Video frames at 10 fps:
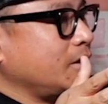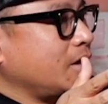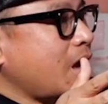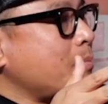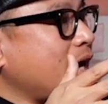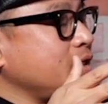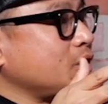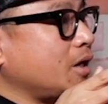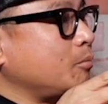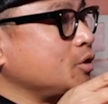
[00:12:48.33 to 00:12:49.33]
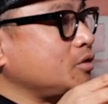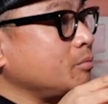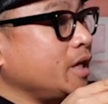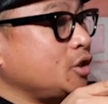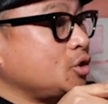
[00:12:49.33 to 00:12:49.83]
my job was to
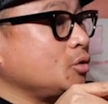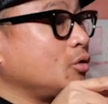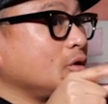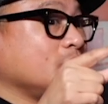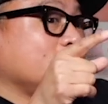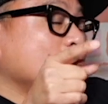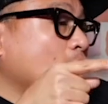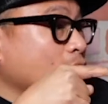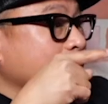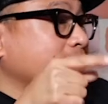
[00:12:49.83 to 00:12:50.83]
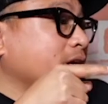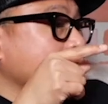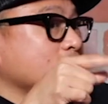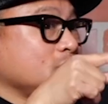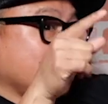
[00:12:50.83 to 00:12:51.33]
make sure that all the
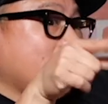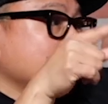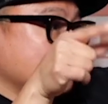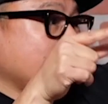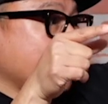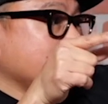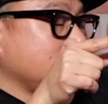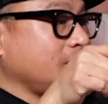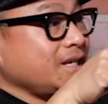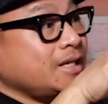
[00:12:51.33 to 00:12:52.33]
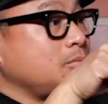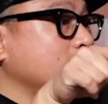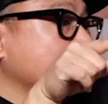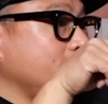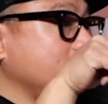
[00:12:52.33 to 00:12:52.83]
dancers got dressed in
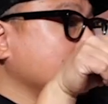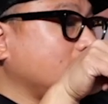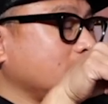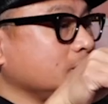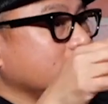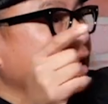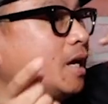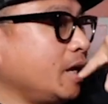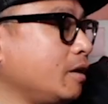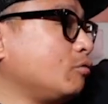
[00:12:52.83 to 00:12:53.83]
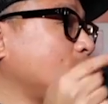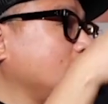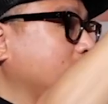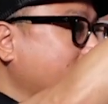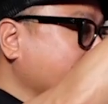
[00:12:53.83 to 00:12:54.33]
between songs and
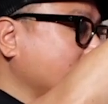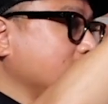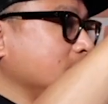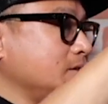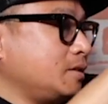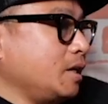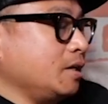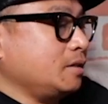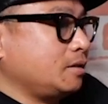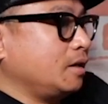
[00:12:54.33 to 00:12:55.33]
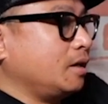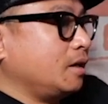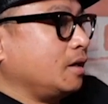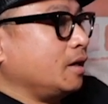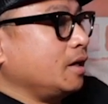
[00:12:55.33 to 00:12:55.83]
run back onto the stage.
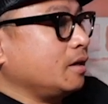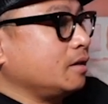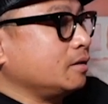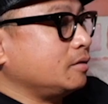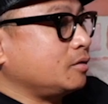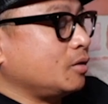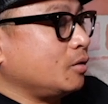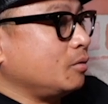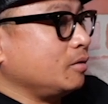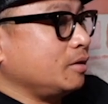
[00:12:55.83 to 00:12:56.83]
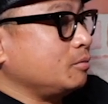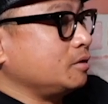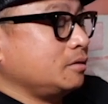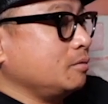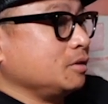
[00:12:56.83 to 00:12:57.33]
And so it
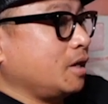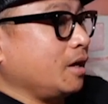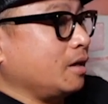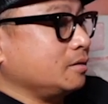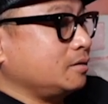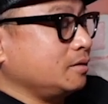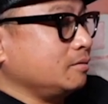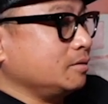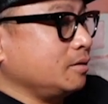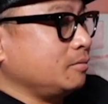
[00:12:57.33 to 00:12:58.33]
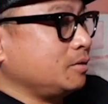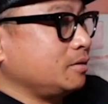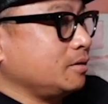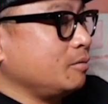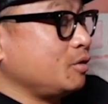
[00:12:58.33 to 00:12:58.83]
was chaos. It
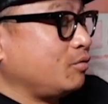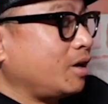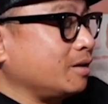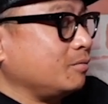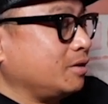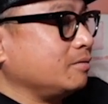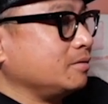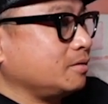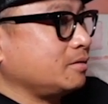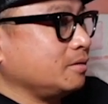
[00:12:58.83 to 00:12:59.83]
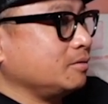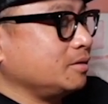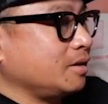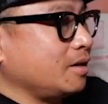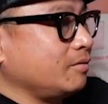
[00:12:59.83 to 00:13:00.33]
was fun, but it was
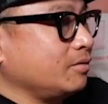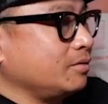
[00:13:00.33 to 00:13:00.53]
kind of